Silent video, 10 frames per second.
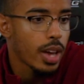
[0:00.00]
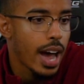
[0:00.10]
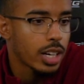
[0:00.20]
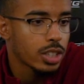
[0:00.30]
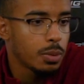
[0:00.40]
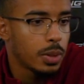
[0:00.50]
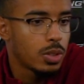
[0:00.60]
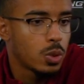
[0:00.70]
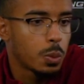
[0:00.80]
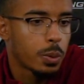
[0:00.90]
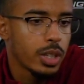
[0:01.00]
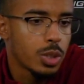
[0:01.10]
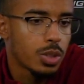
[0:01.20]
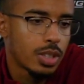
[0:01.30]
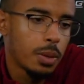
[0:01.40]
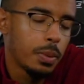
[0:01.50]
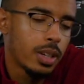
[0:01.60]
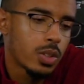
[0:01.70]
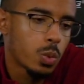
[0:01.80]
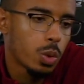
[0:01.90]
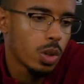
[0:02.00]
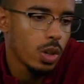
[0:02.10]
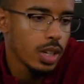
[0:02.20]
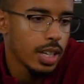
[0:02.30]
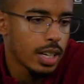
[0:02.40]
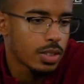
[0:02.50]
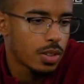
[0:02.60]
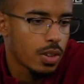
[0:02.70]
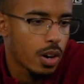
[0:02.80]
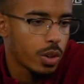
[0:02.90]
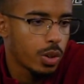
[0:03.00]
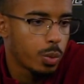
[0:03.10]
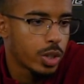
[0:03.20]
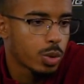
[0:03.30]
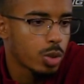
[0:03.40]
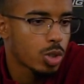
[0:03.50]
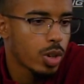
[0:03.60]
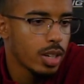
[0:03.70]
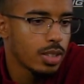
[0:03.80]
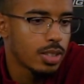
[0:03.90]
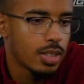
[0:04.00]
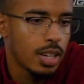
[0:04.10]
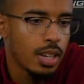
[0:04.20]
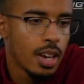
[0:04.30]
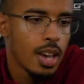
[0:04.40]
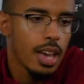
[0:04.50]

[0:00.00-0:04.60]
actually be super interesting because we're looking at a scenario in which we're trying to see